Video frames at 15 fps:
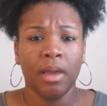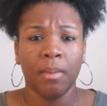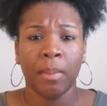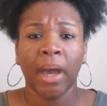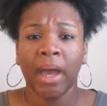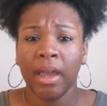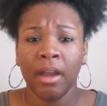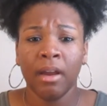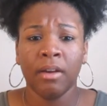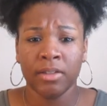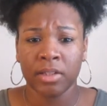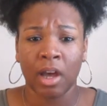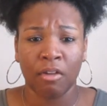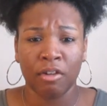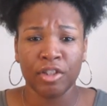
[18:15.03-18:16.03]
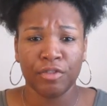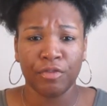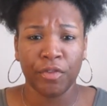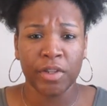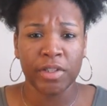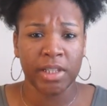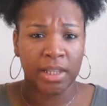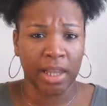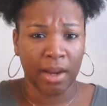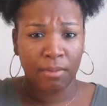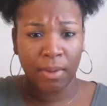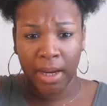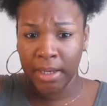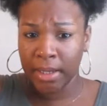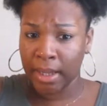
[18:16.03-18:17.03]
my hair is always frizzy like
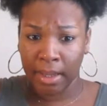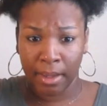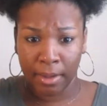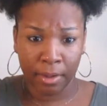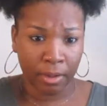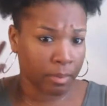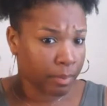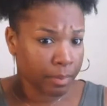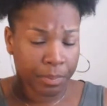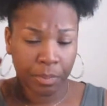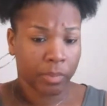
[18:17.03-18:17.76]
right now